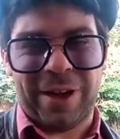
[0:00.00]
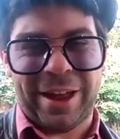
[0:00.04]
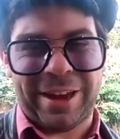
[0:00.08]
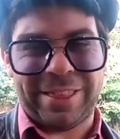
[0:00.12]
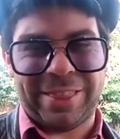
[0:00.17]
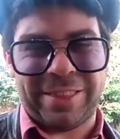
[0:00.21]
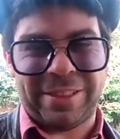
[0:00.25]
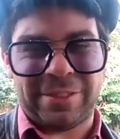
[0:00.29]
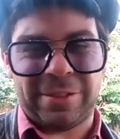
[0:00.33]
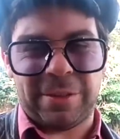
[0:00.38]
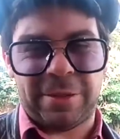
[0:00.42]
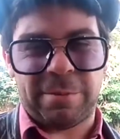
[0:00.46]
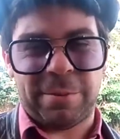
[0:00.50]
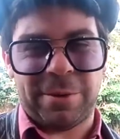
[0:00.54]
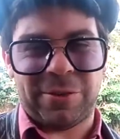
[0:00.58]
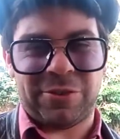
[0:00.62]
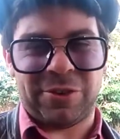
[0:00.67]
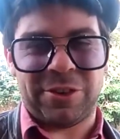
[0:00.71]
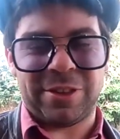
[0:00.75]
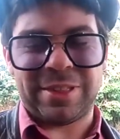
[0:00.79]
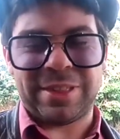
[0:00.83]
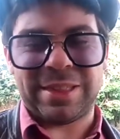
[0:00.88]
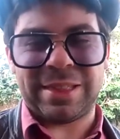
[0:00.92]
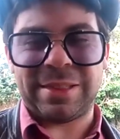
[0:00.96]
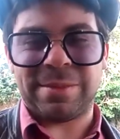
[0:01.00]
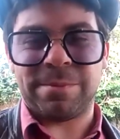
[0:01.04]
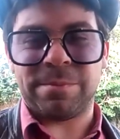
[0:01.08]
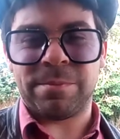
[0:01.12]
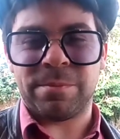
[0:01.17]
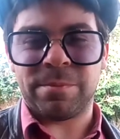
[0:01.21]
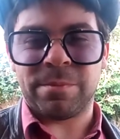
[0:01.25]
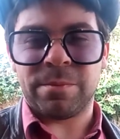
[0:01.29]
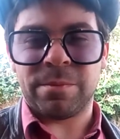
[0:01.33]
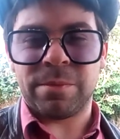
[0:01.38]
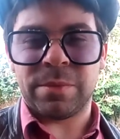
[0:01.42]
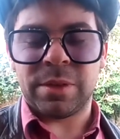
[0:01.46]
anything suspicious.
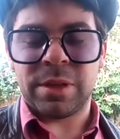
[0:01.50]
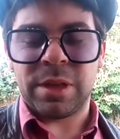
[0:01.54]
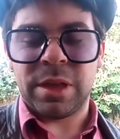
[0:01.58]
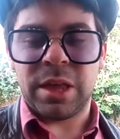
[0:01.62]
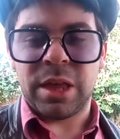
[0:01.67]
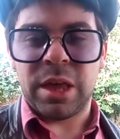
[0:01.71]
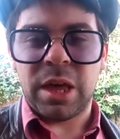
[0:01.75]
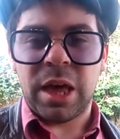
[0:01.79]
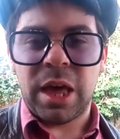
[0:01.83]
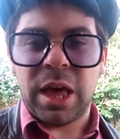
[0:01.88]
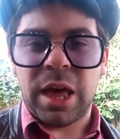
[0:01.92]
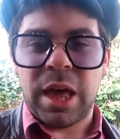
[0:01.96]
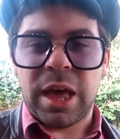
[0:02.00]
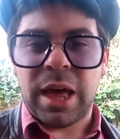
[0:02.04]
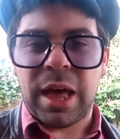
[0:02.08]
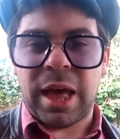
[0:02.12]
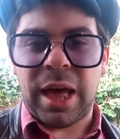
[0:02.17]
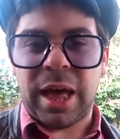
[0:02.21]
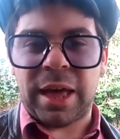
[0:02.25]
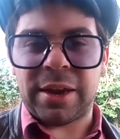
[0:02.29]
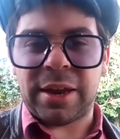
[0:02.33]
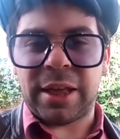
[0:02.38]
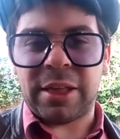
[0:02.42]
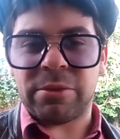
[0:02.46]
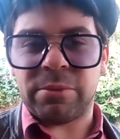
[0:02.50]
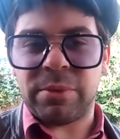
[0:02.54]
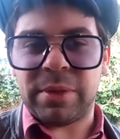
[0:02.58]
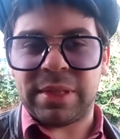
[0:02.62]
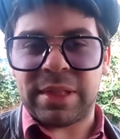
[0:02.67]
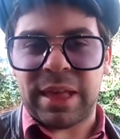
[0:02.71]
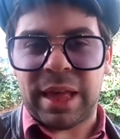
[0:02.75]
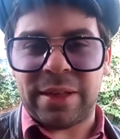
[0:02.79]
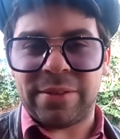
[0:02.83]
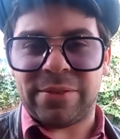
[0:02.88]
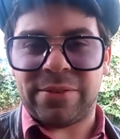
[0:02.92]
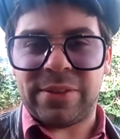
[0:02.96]
And as we
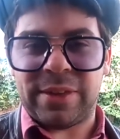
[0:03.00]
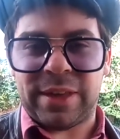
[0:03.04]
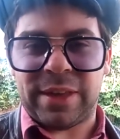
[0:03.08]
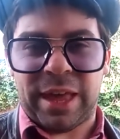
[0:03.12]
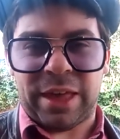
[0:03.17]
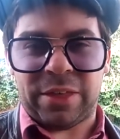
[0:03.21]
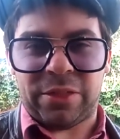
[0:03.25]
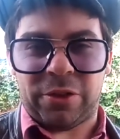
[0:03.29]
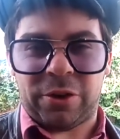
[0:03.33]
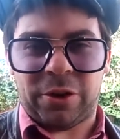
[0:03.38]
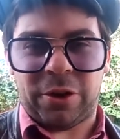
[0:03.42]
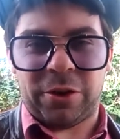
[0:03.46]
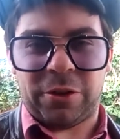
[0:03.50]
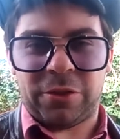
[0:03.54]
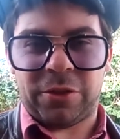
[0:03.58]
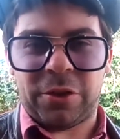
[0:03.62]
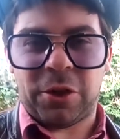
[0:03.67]
sat together, the